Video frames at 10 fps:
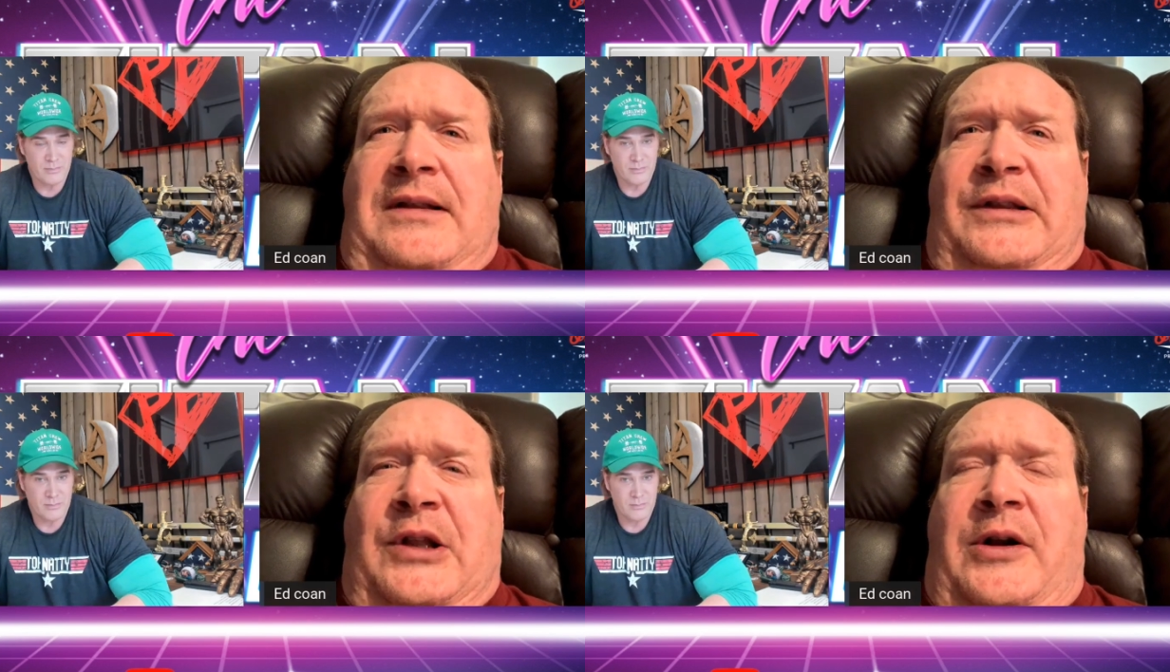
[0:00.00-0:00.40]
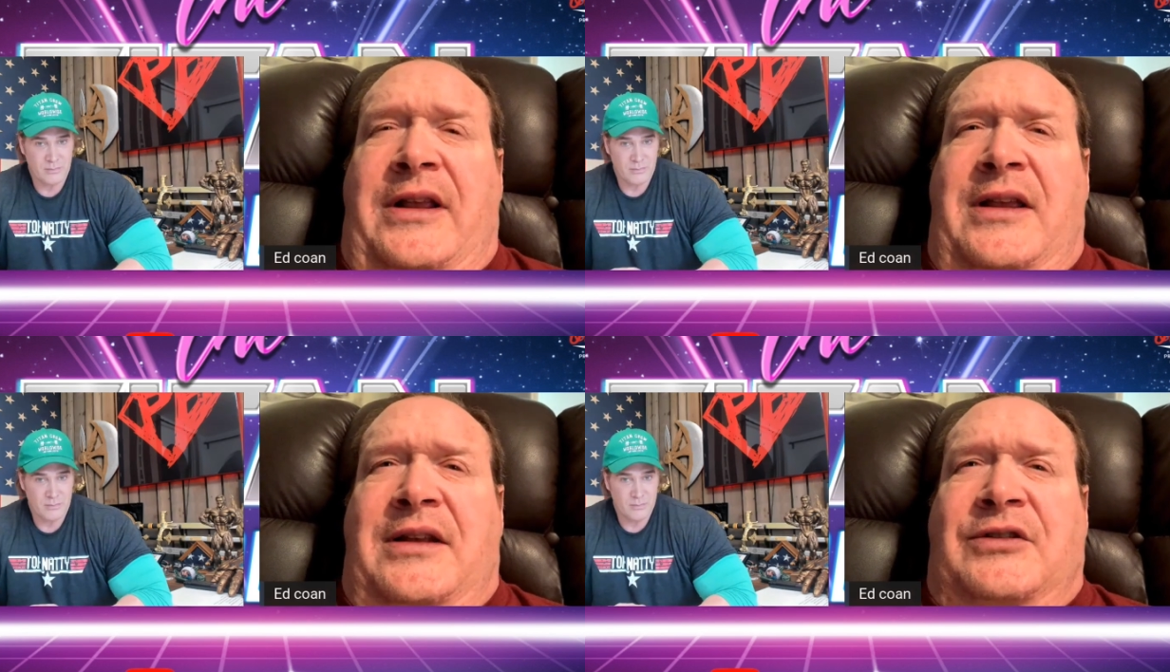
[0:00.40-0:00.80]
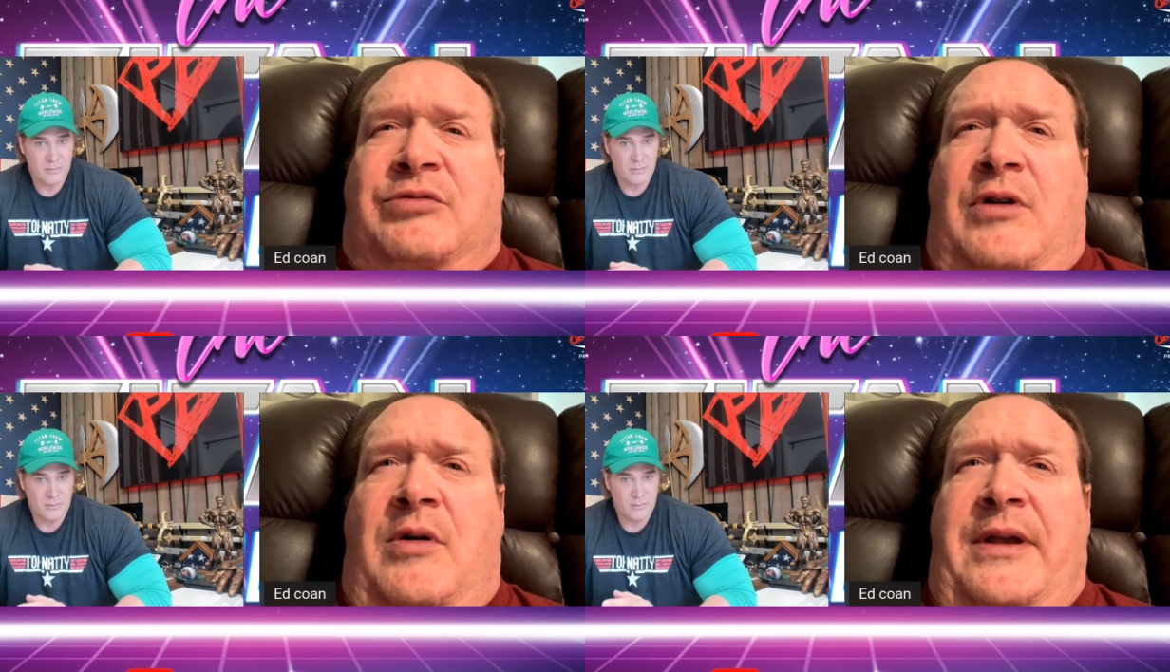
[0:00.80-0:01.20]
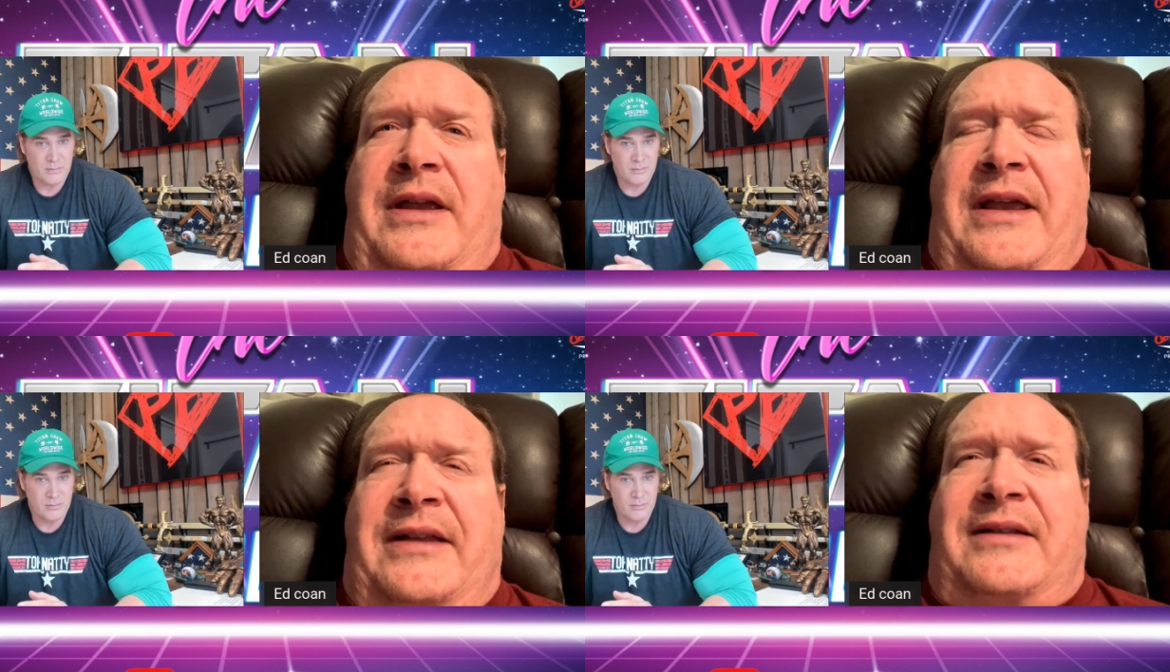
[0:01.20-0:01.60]
Speaker 1: learning and
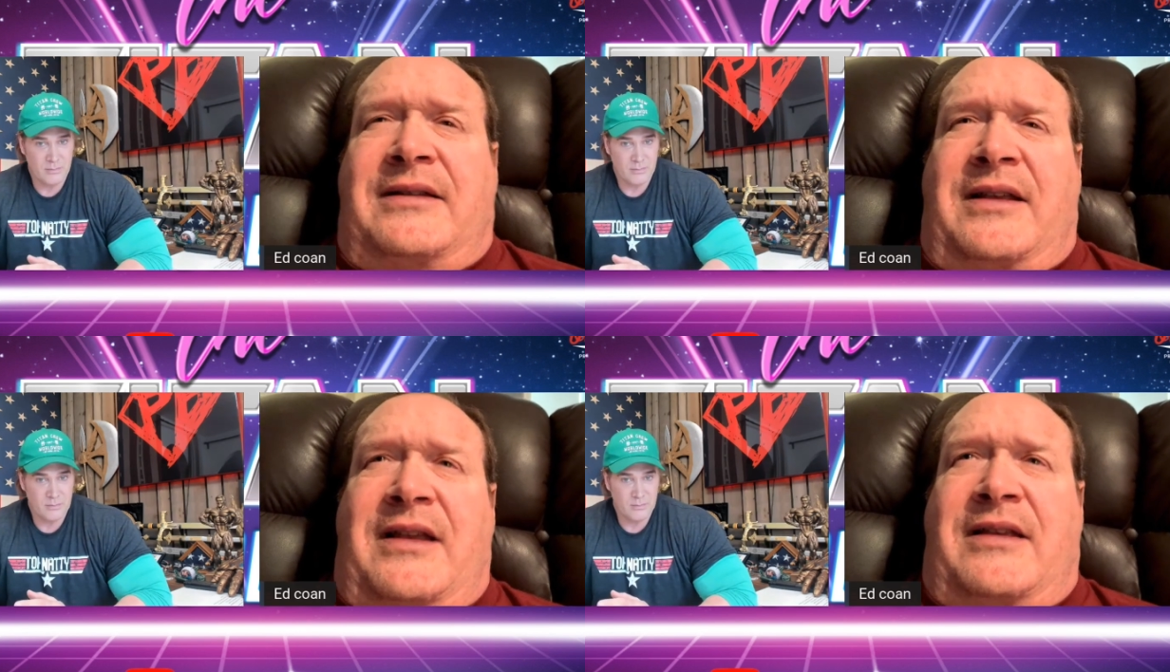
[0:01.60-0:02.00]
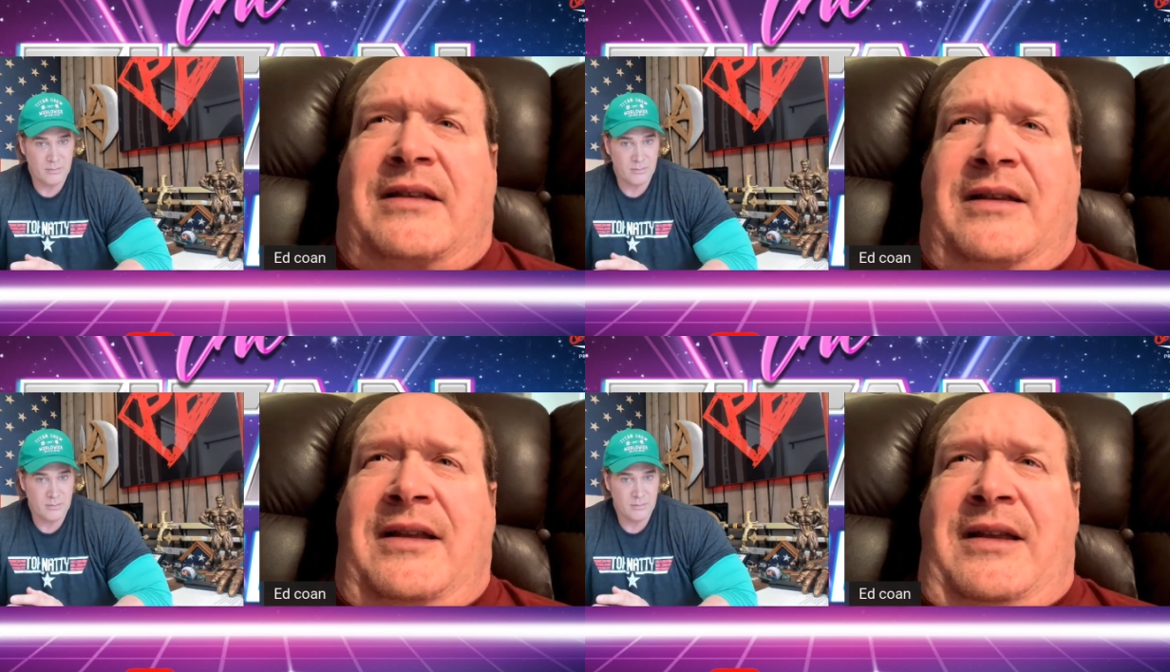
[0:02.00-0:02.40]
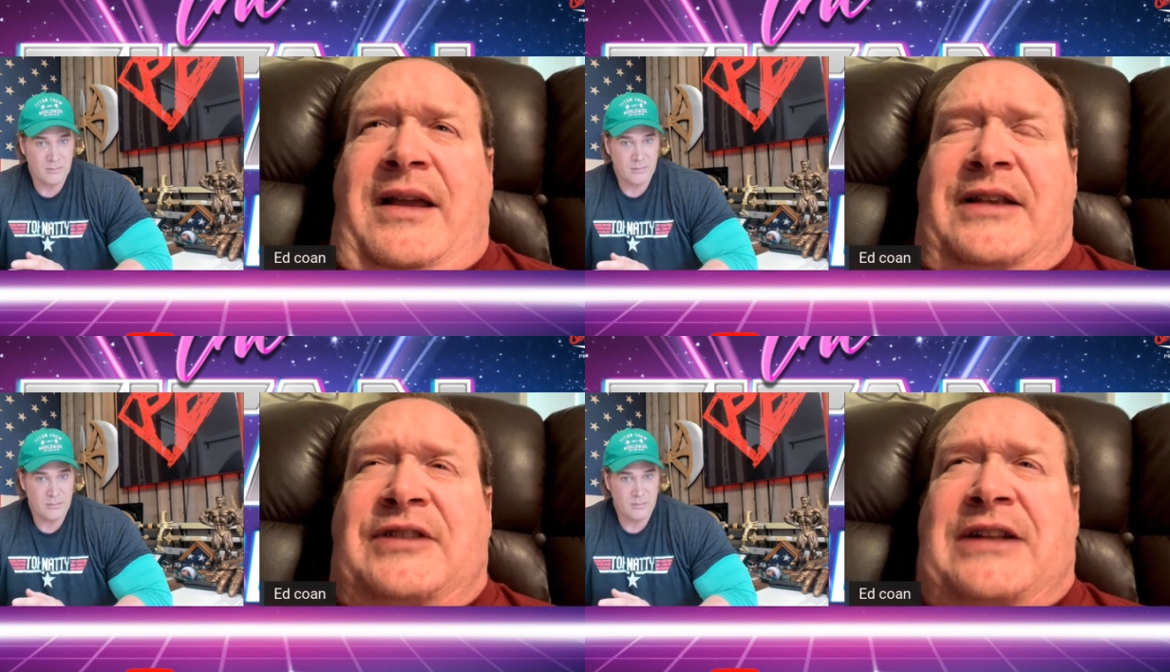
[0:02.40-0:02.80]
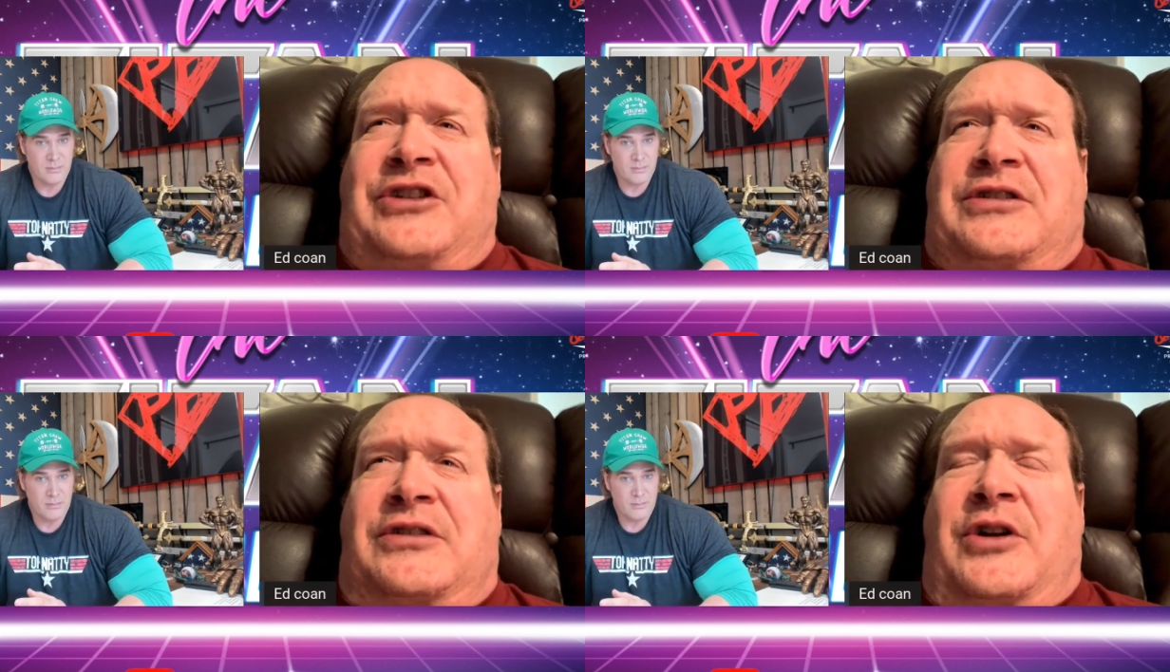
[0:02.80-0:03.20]
growing and it's not
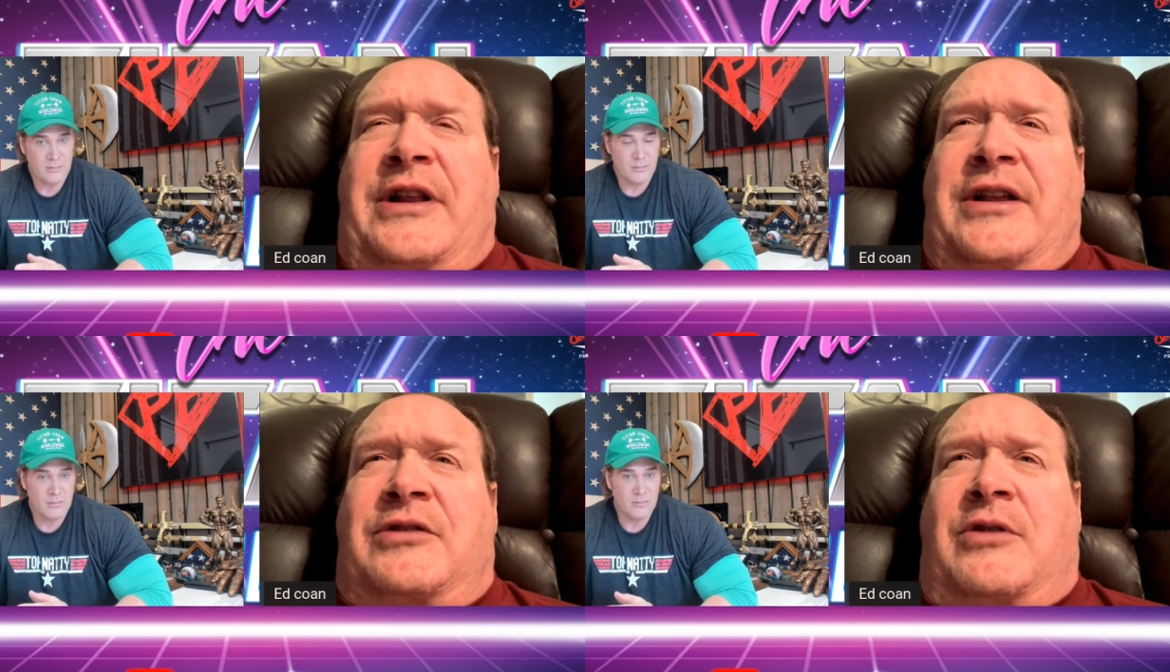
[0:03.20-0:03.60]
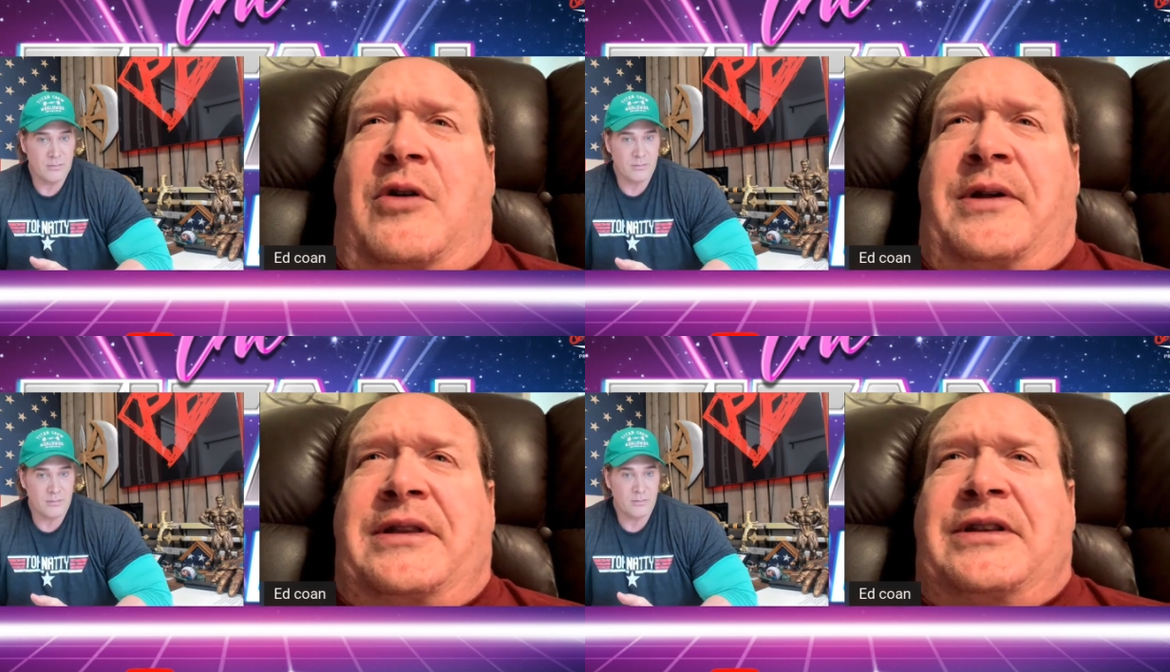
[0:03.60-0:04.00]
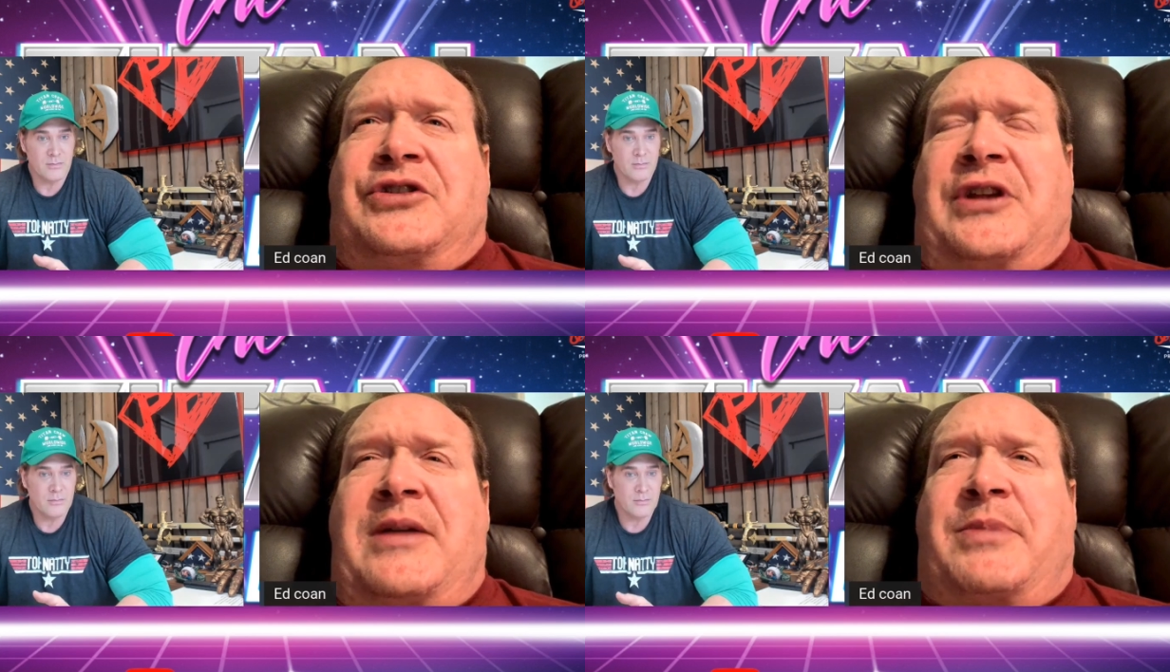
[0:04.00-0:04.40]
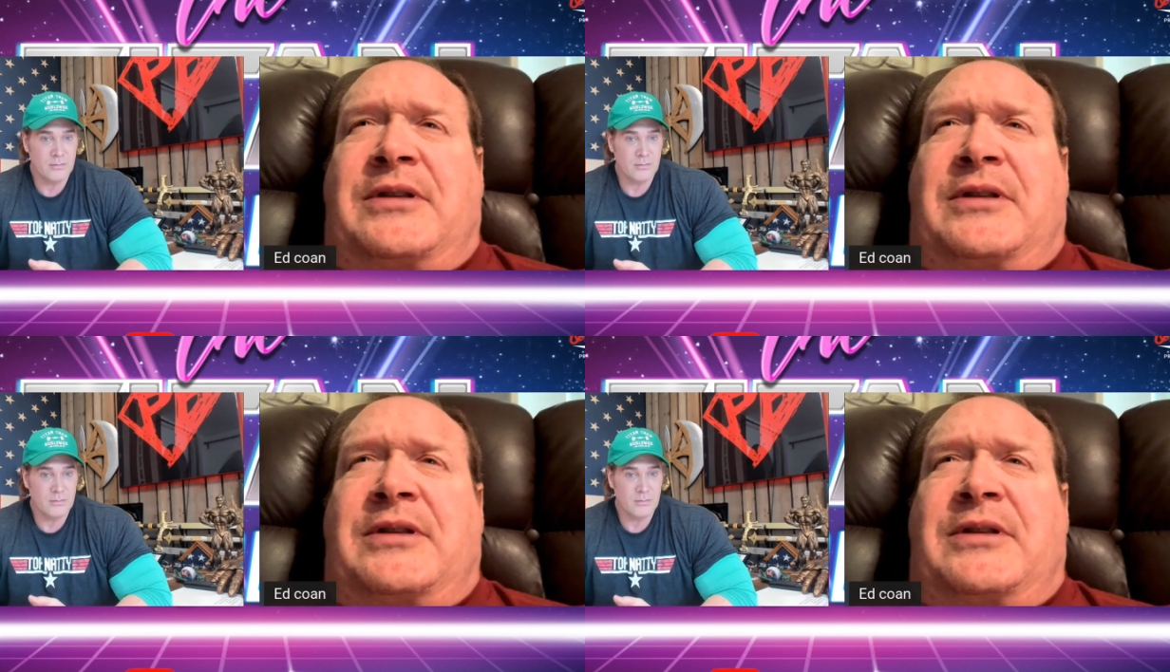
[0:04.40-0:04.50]
just learning and growing in the gym,